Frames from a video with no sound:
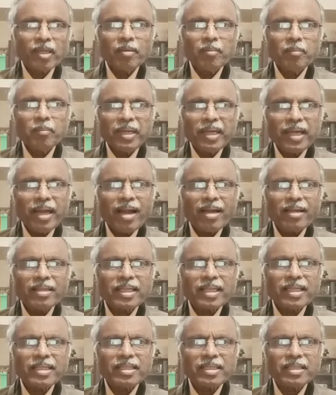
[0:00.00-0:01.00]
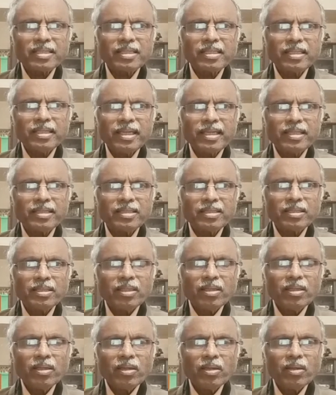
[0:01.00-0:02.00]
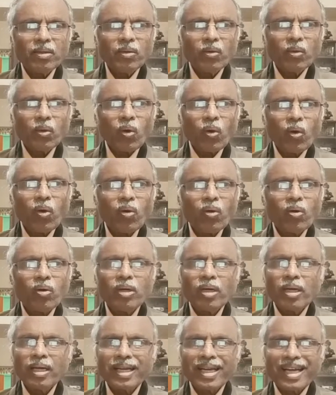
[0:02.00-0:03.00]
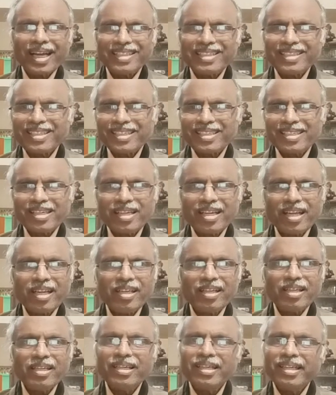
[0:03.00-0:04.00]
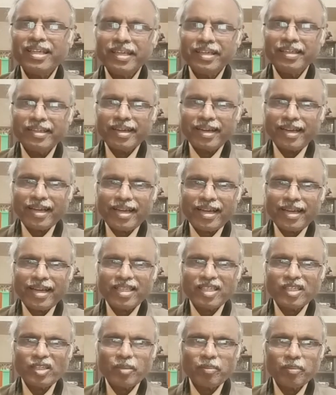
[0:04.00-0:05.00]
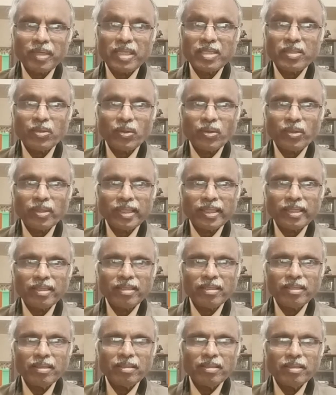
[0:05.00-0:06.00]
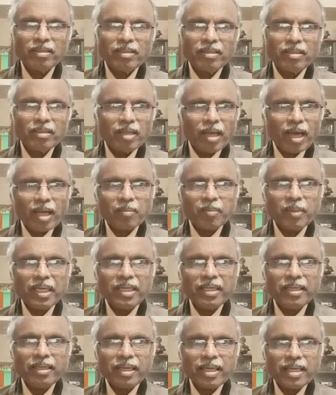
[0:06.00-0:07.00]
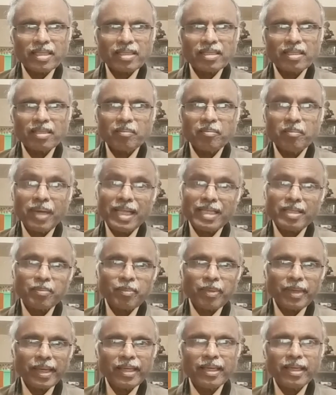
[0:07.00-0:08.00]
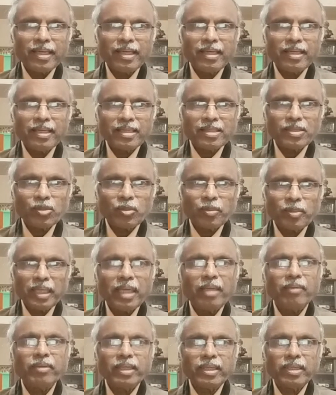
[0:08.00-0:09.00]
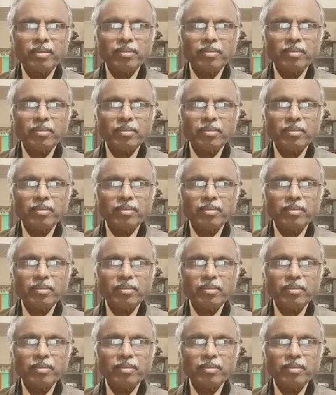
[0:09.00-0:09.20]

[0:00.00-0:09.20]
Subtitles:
Beyond 360 days, no concessional interest. Please note it. Normal interest plus penal interest to be levied.